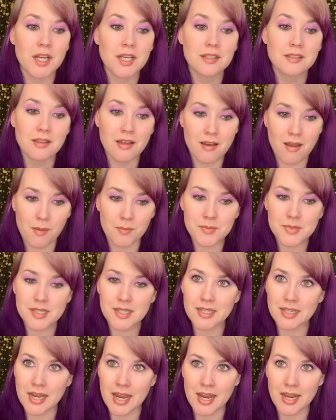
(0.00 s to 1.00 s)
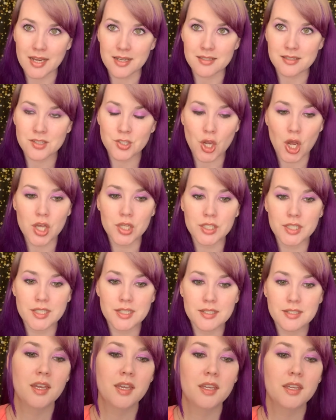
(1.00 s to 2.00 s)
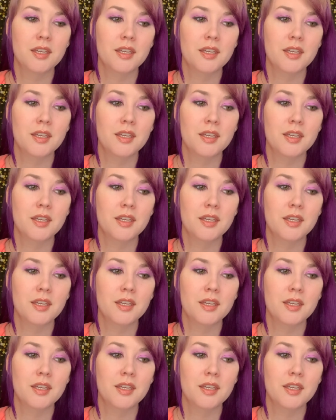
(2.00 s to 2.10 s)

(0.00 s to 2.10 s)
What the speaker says: Glamis in Angus, Scotland.